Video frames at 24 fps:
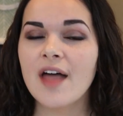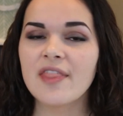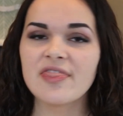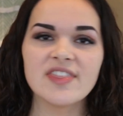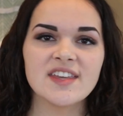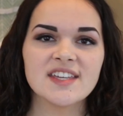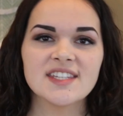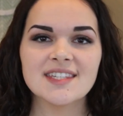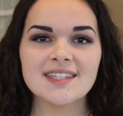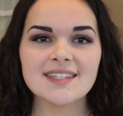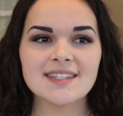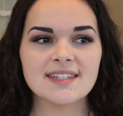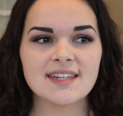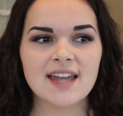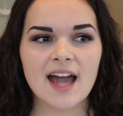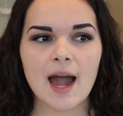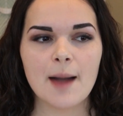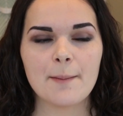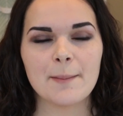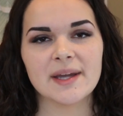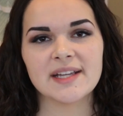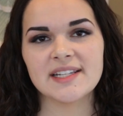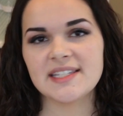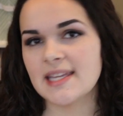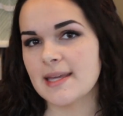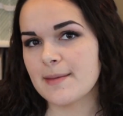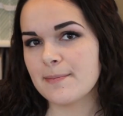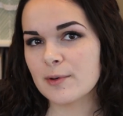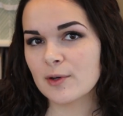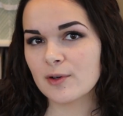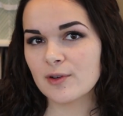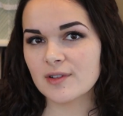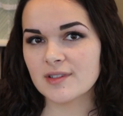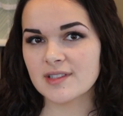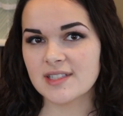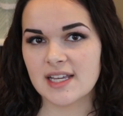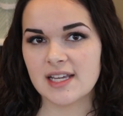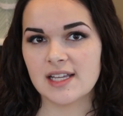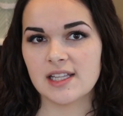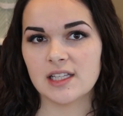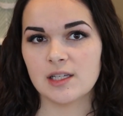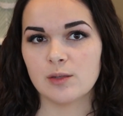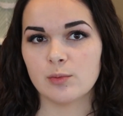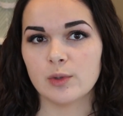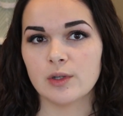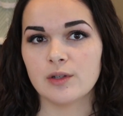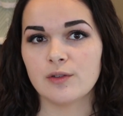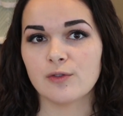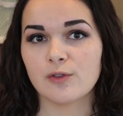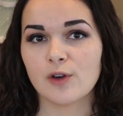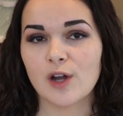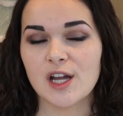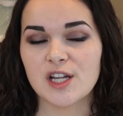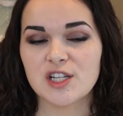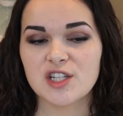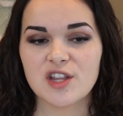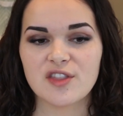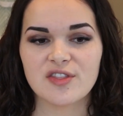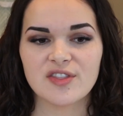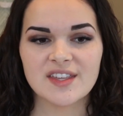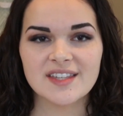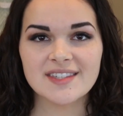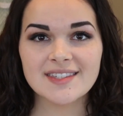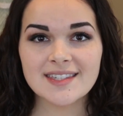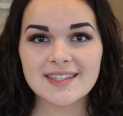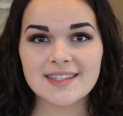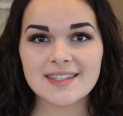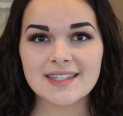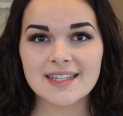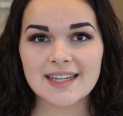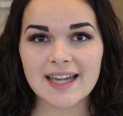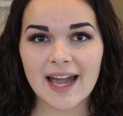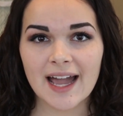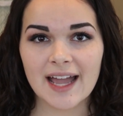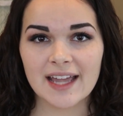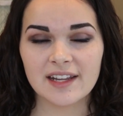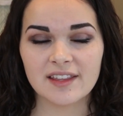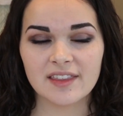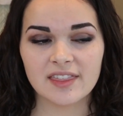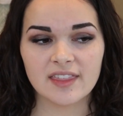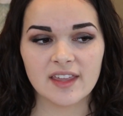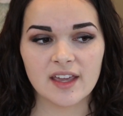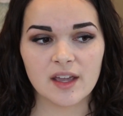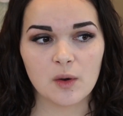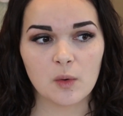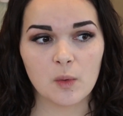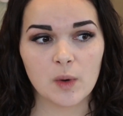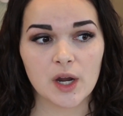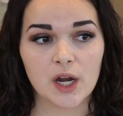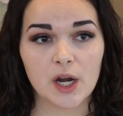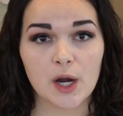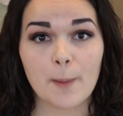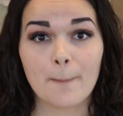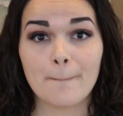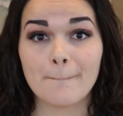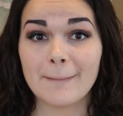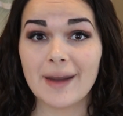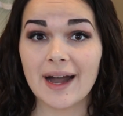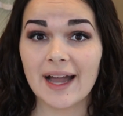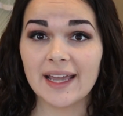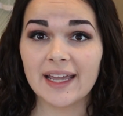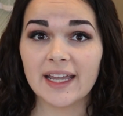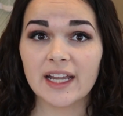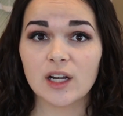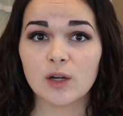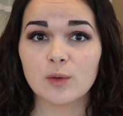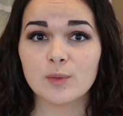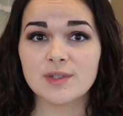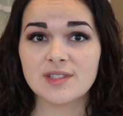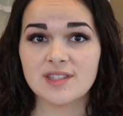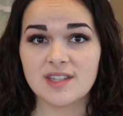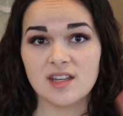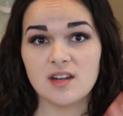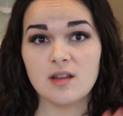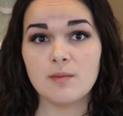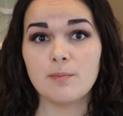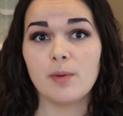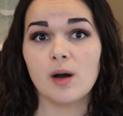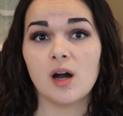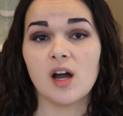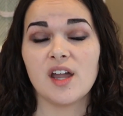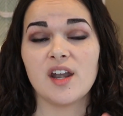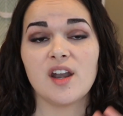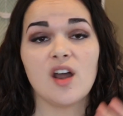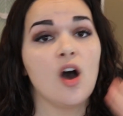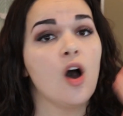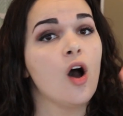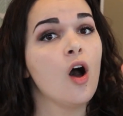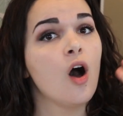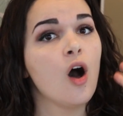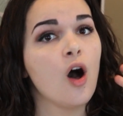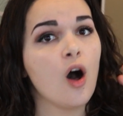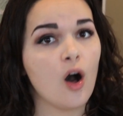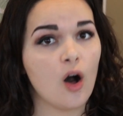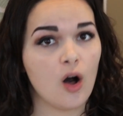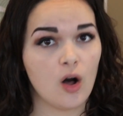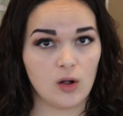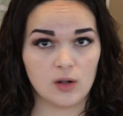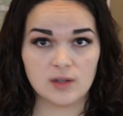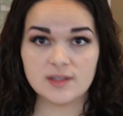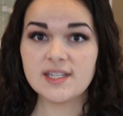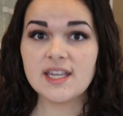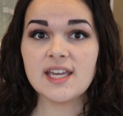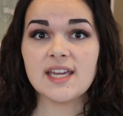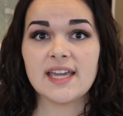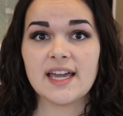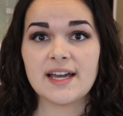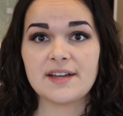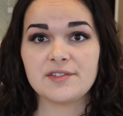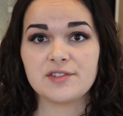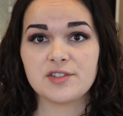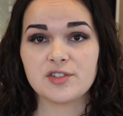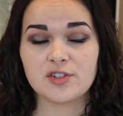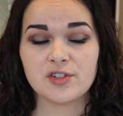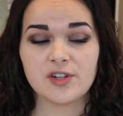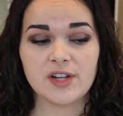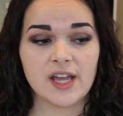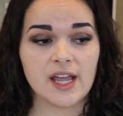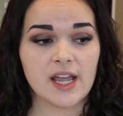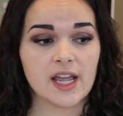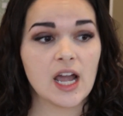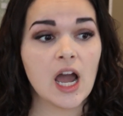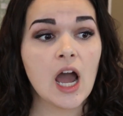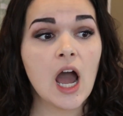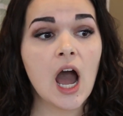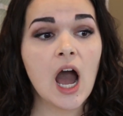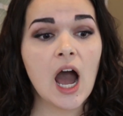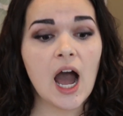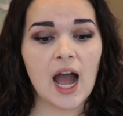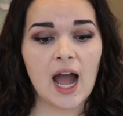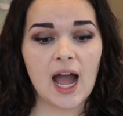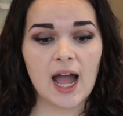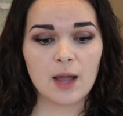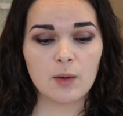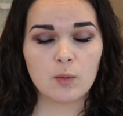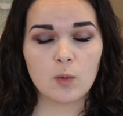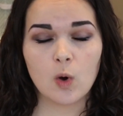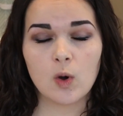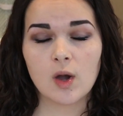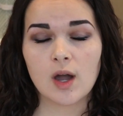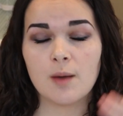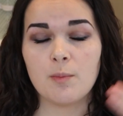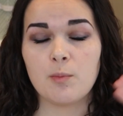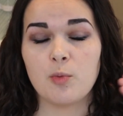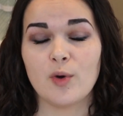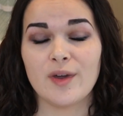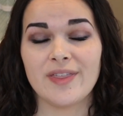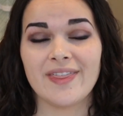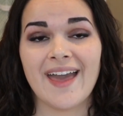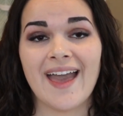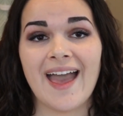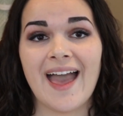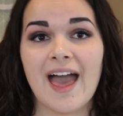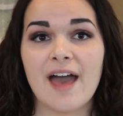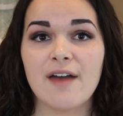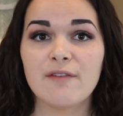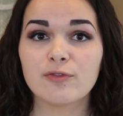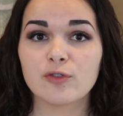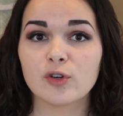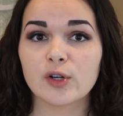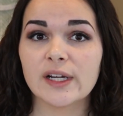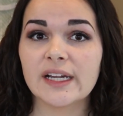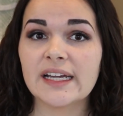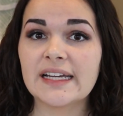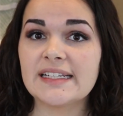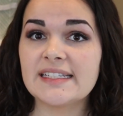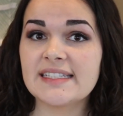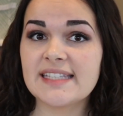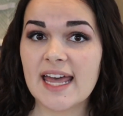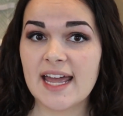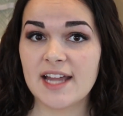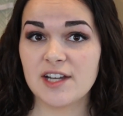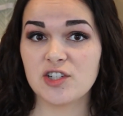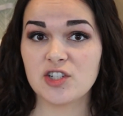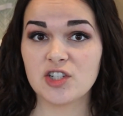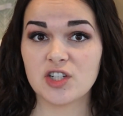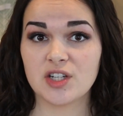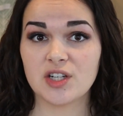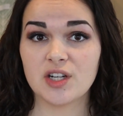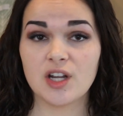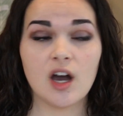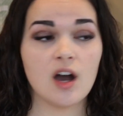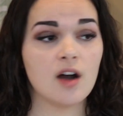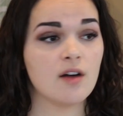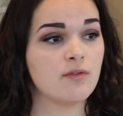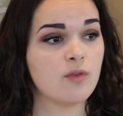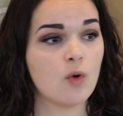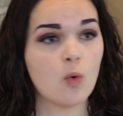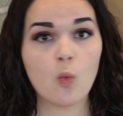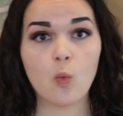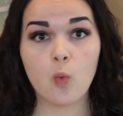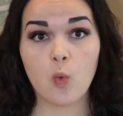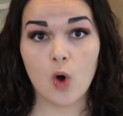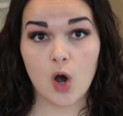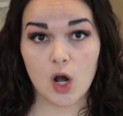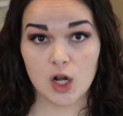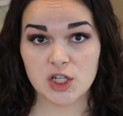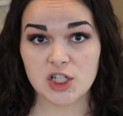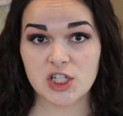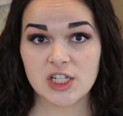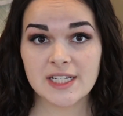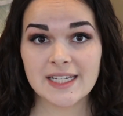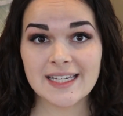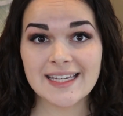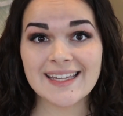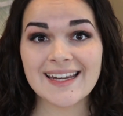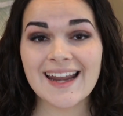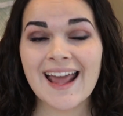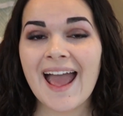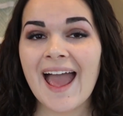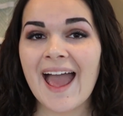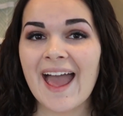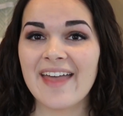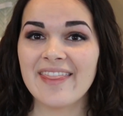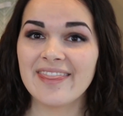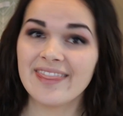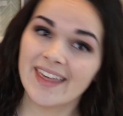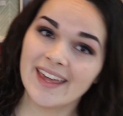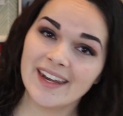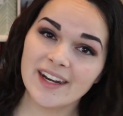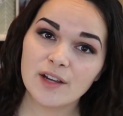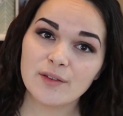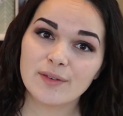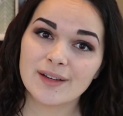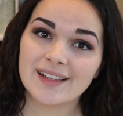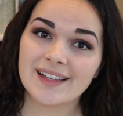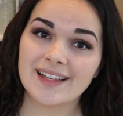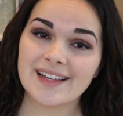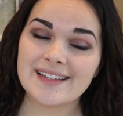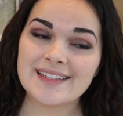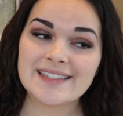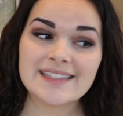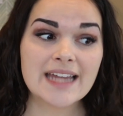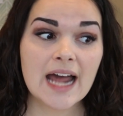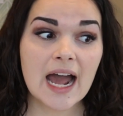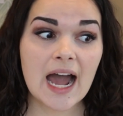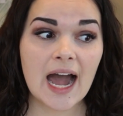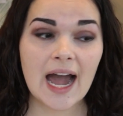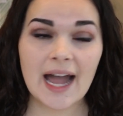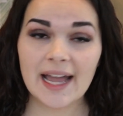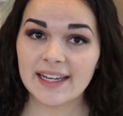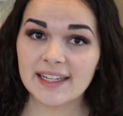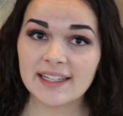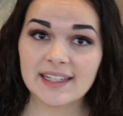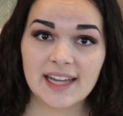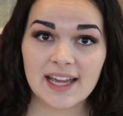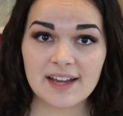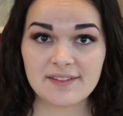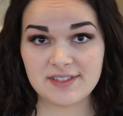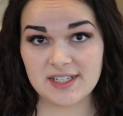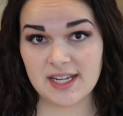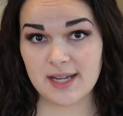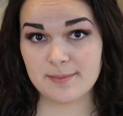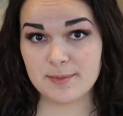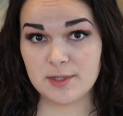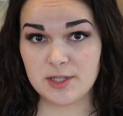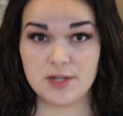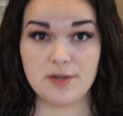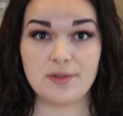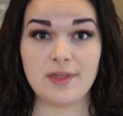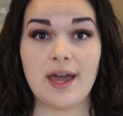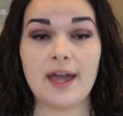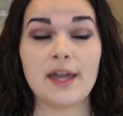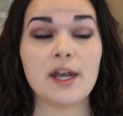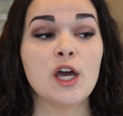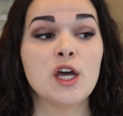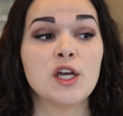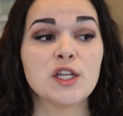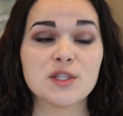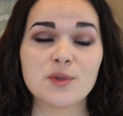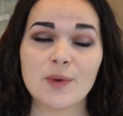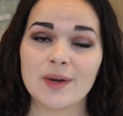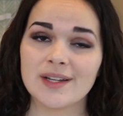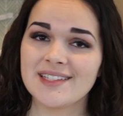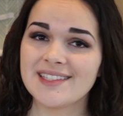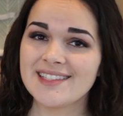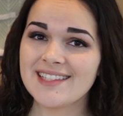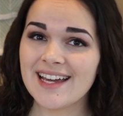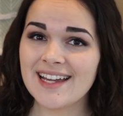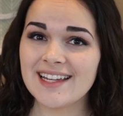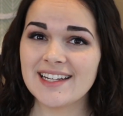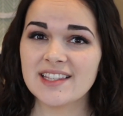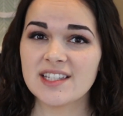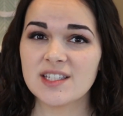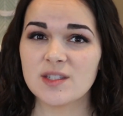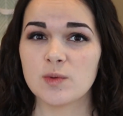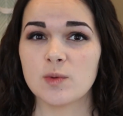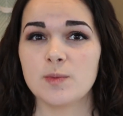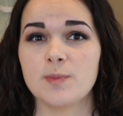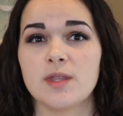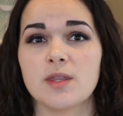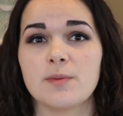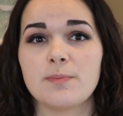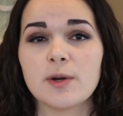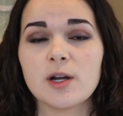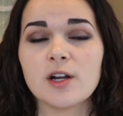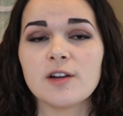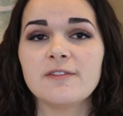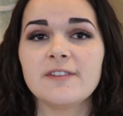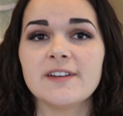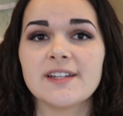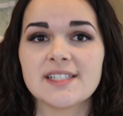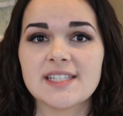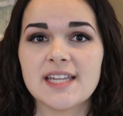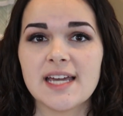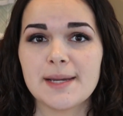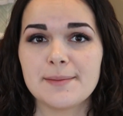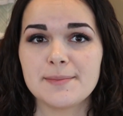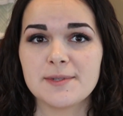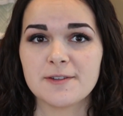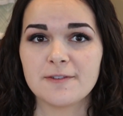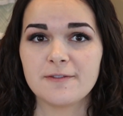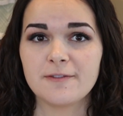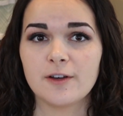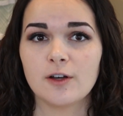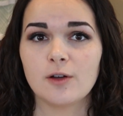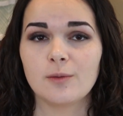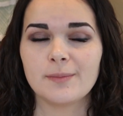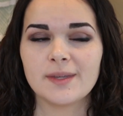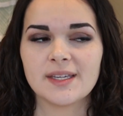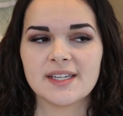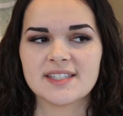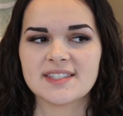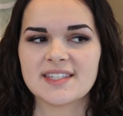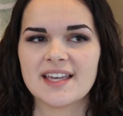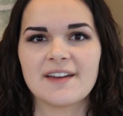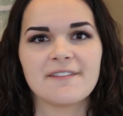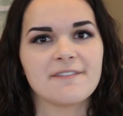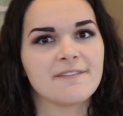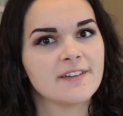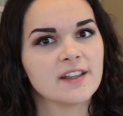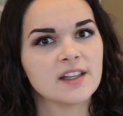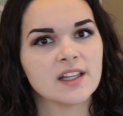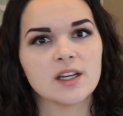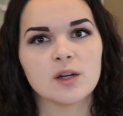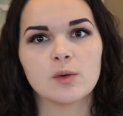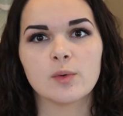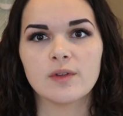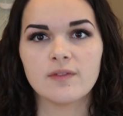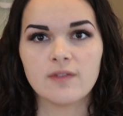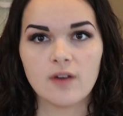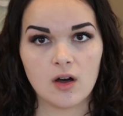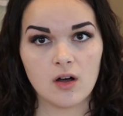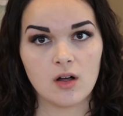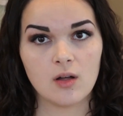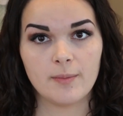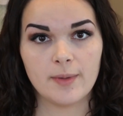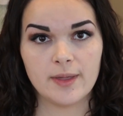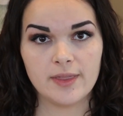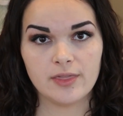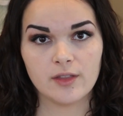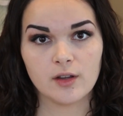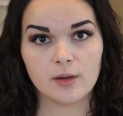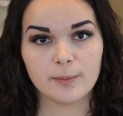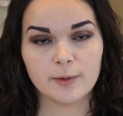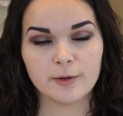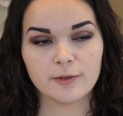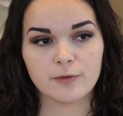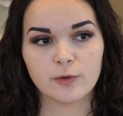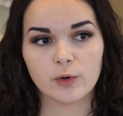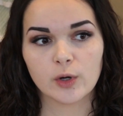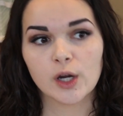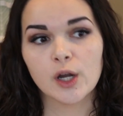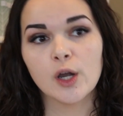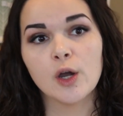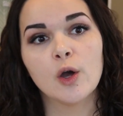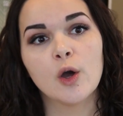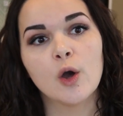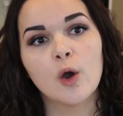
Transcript: This is not my typical daily refresh. This is the kind of thing where my hair was in a bun all day yesterday. I woke up with every intention of washing it, and then I realized I didn't have time to do that. So I decided this would be the perfect time to film because I feel like we've all been there before,